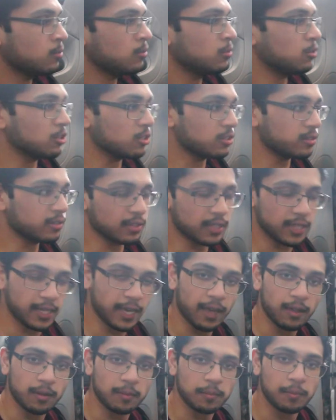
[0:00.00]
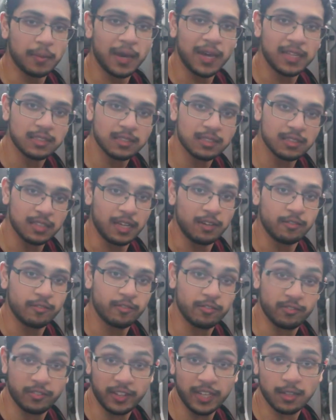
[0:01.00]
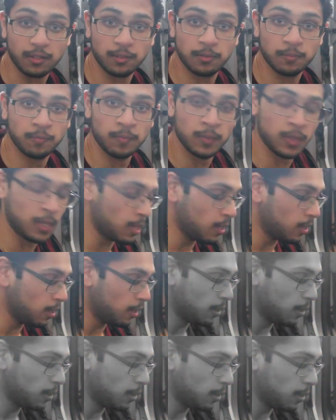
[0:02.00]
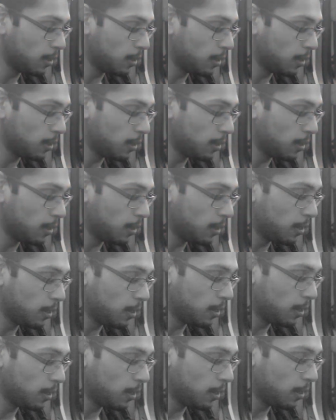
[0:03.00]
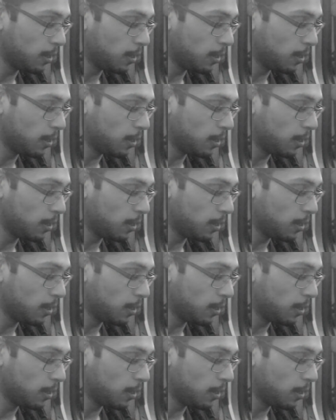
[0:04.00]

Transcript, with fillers: just get mats that fit. Hello